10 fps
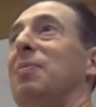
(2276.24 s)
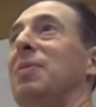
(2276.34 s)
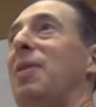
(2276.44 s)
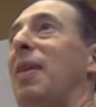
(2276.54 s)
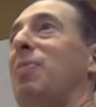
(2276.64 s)

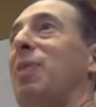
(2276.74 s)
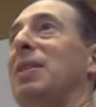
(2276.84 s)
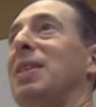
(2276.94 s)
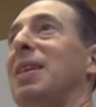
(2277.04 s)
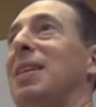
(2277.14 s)
Do you have
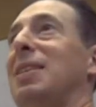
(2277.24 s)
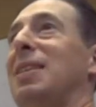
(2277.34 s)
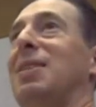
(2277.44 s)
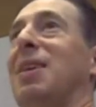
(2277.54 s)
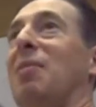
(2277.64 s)
places like this
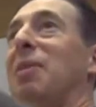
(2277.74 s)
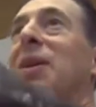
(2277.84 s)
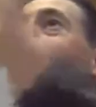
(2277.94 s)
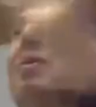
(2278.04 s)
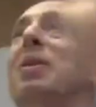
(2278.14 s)
here? Sorry,
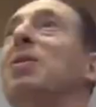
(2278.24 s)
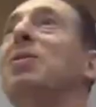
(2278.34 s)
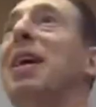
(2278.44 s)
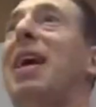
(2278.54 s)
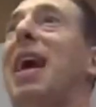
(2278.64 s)
we don't
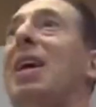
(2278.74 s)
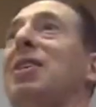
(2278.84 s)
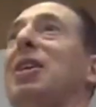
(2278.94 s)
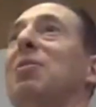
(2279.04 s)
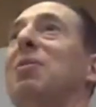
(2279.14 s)
take
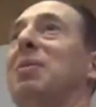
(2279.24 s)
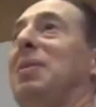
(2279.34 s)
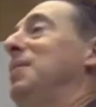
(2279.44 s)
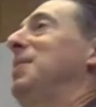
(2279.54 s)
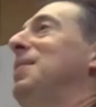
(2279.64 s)
cash here.
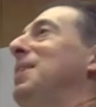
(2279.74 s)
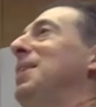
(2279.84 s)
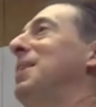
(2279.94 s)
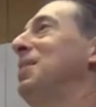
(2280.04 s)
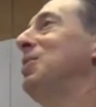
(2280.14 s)

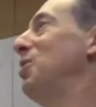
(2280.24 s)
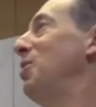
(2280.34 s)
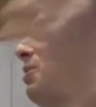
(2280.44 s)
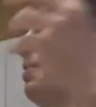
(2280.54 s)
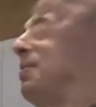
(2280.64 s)
So
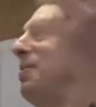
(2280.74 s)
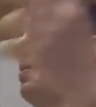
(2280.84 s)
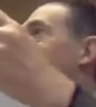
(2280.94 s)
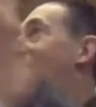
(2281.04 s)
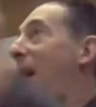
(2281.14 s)

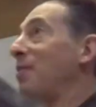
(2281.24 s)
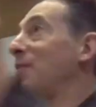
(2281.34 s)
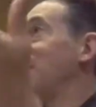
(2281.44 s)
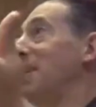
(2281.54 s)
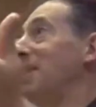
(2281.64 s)

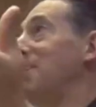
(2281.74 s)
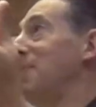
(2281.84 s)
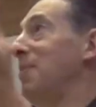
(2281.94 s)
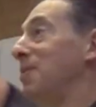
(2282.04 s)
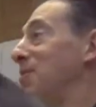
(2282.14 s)
obviously,
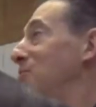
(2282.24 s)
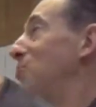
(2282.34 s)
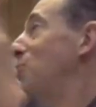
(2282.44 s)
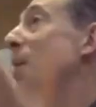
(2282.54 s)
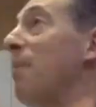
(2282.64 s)

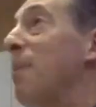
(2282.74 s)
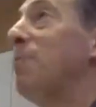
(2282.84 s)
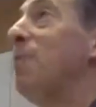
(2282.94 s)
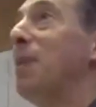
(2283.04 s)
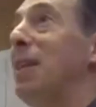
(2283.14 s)
some
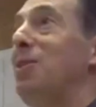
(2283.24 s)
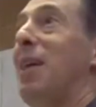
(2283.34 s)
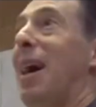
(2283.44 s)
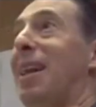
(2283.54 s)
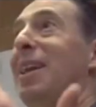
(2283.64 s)
people can do
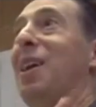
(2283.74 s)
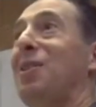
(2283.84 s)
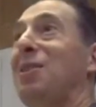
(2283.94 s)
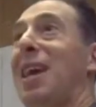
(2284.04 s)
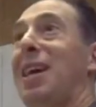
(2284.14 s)
that and
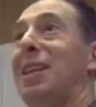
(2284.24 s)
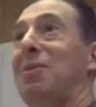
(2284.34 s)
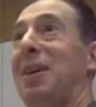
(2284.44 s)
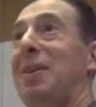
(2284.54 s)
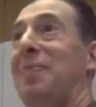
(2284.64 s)
others can't,
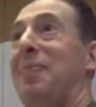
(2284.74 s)
right?